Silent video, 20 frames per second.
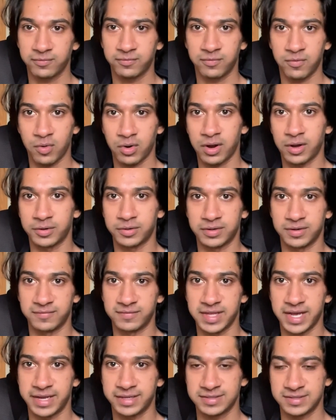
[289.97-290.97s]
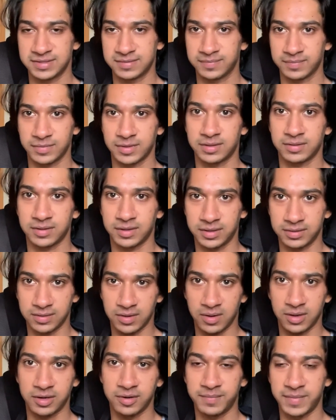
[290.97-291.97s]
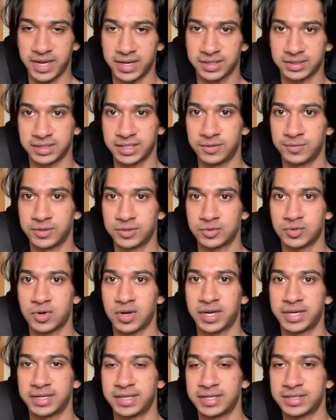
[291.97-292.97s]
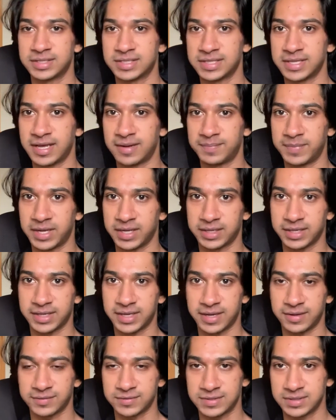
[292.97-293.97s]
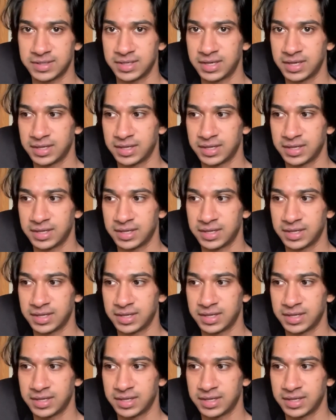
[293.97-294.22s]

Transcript: $400 of that and automatically withdraw it into that bank account.